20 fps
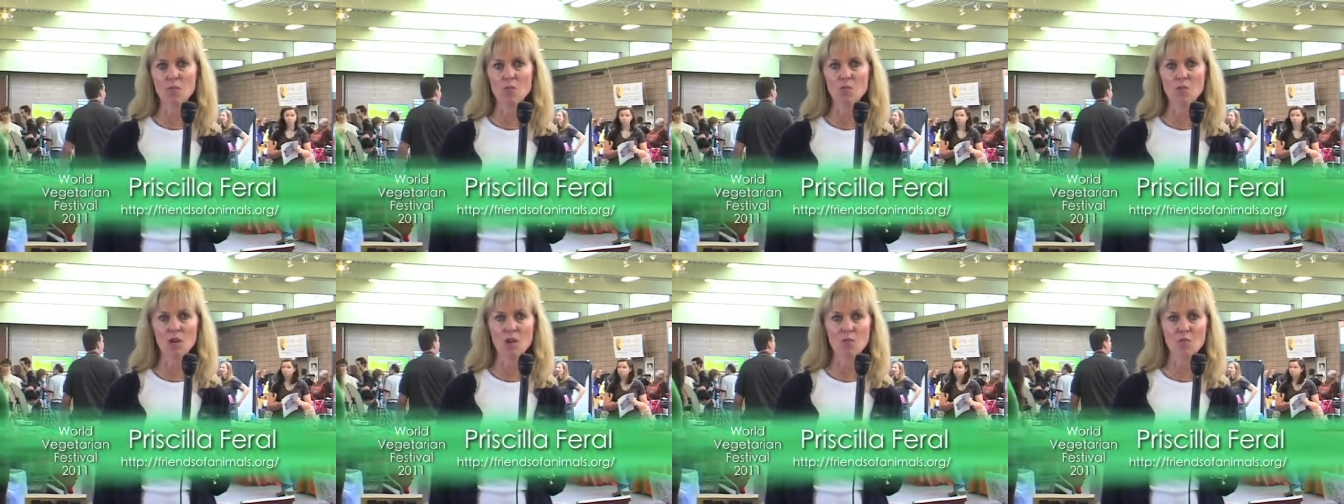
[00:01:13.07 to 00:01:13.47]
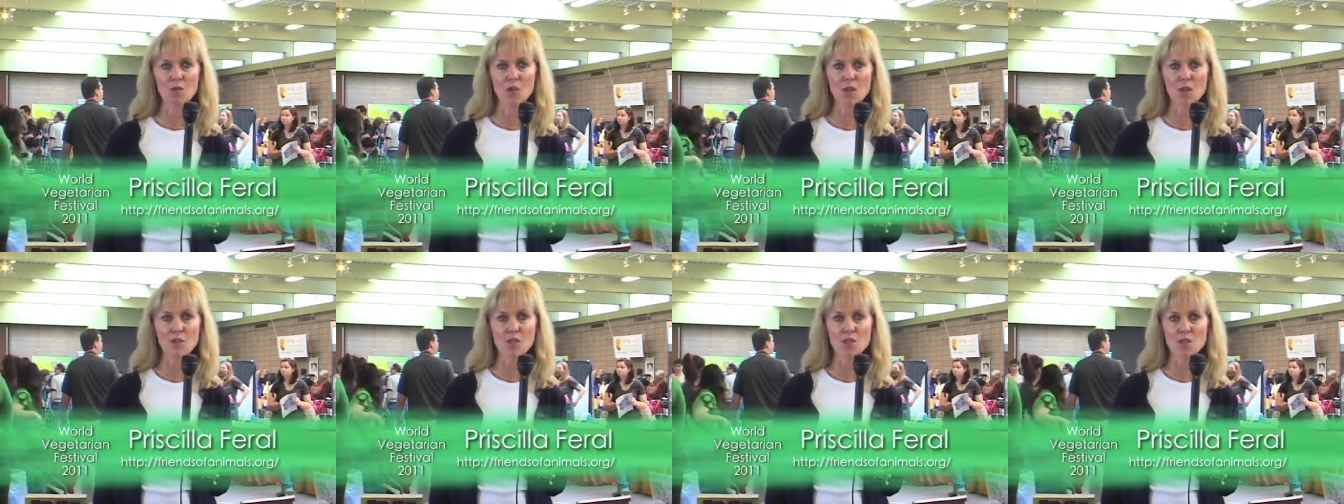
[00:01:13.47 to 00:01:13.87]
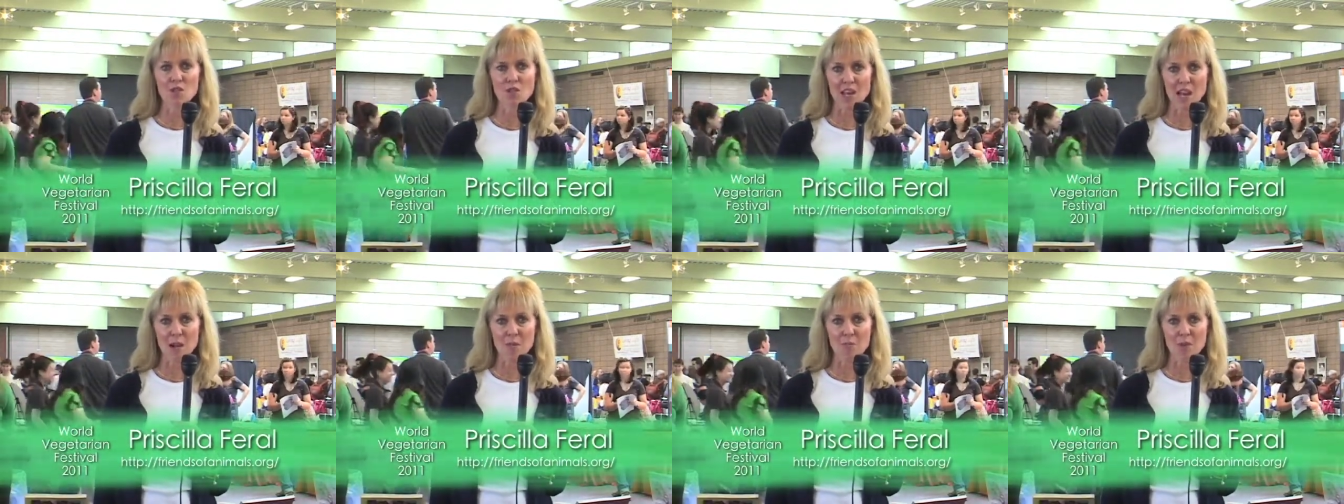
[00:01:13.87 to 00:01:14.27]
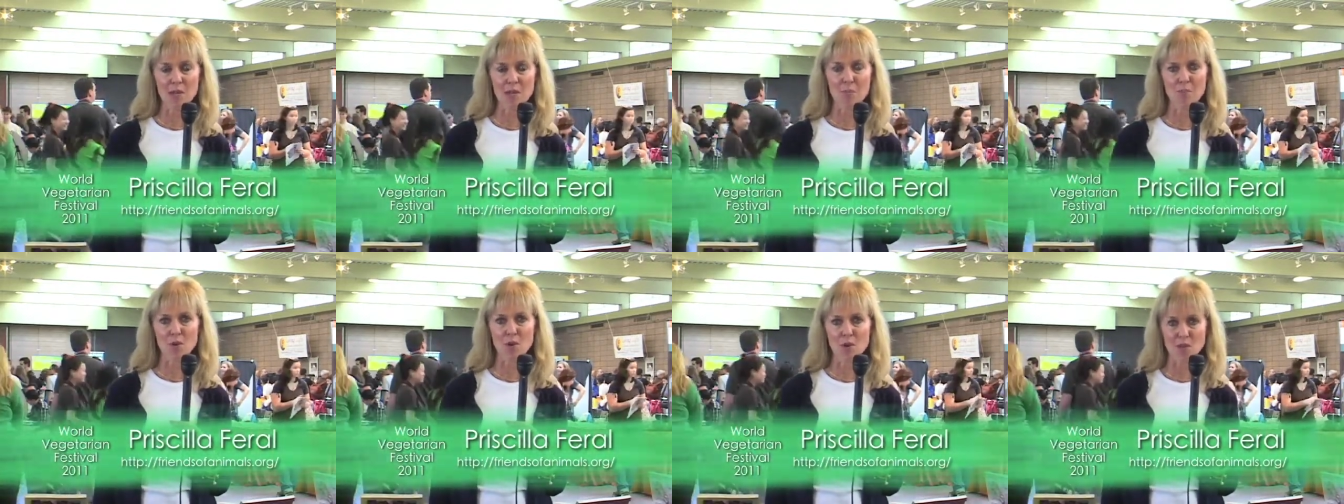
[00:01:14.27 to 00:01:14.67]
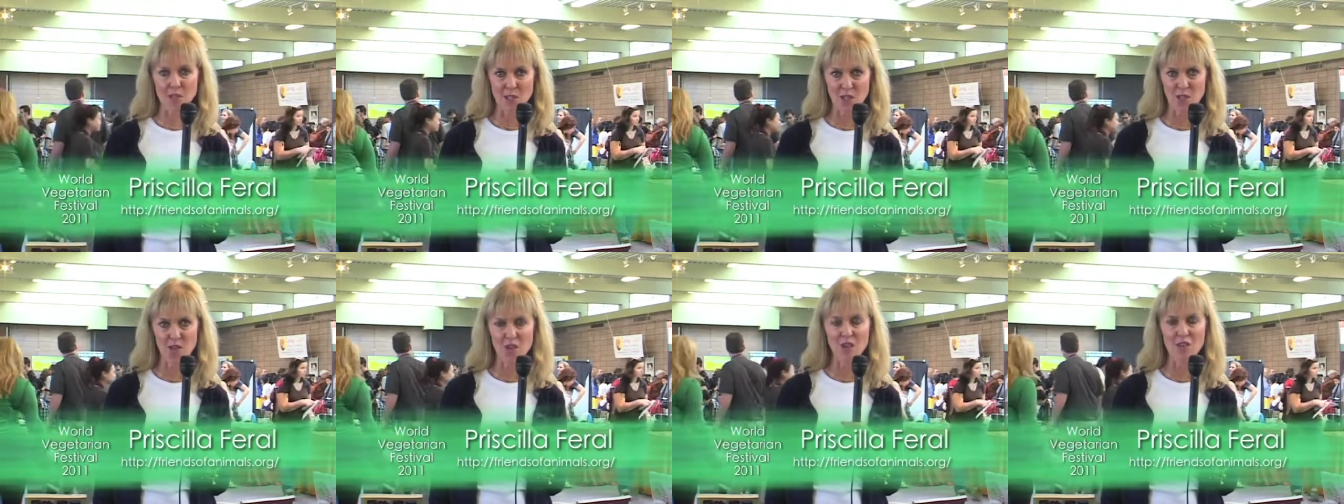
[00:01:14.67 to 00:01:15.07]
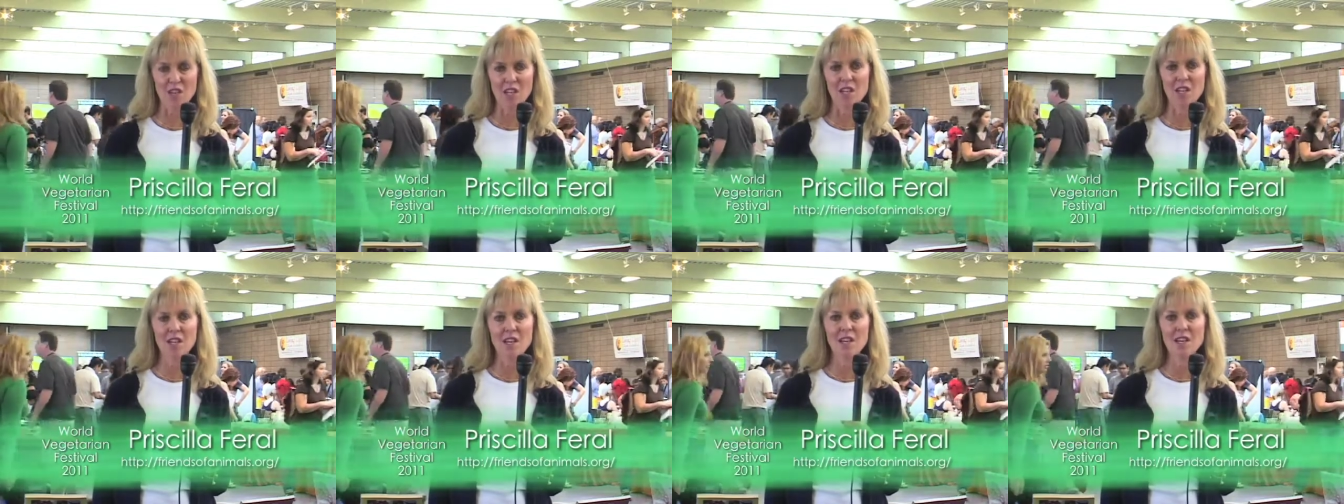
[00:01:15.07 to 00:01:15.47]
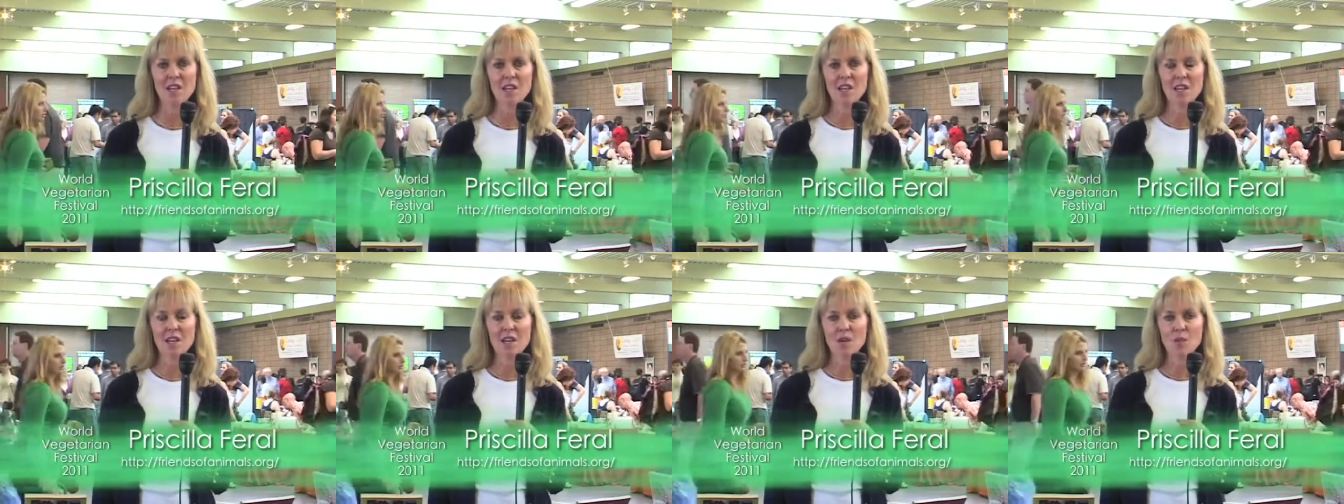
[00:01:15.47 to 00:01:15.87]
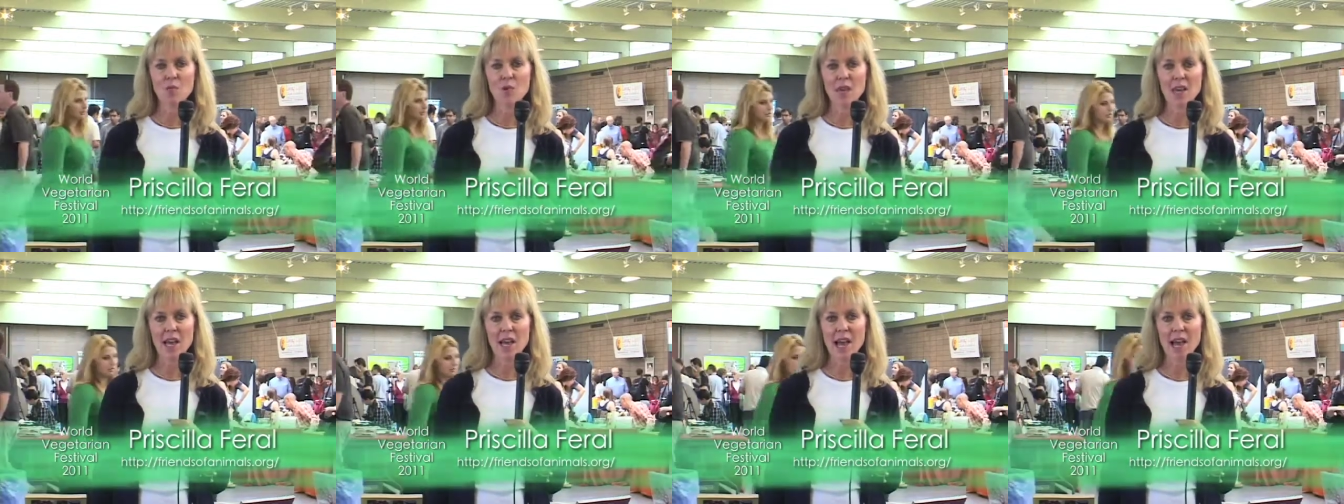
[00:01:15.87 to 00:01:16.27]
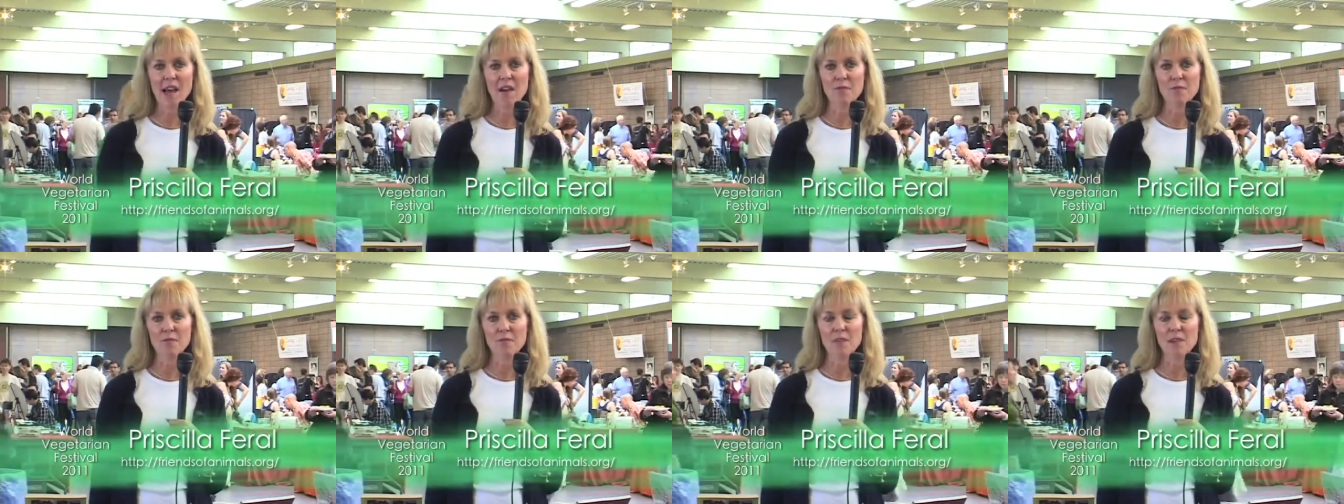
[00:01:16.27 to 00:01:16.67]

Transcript: where wolves are now being persecuted. We have